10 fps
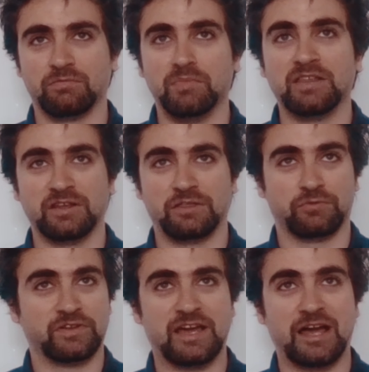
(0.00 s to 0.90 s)
mainly
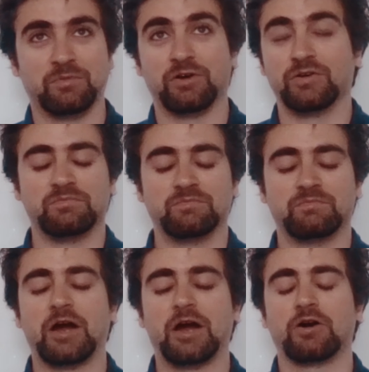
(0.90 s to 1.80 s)
through the Tableau and
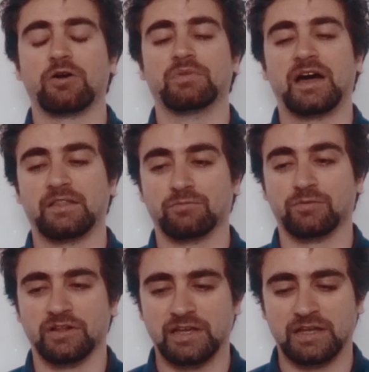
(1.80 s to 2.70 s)
Power B I like
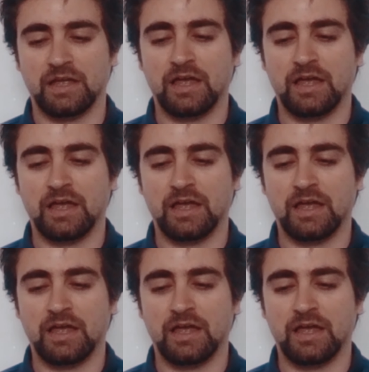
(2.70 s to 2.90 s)
really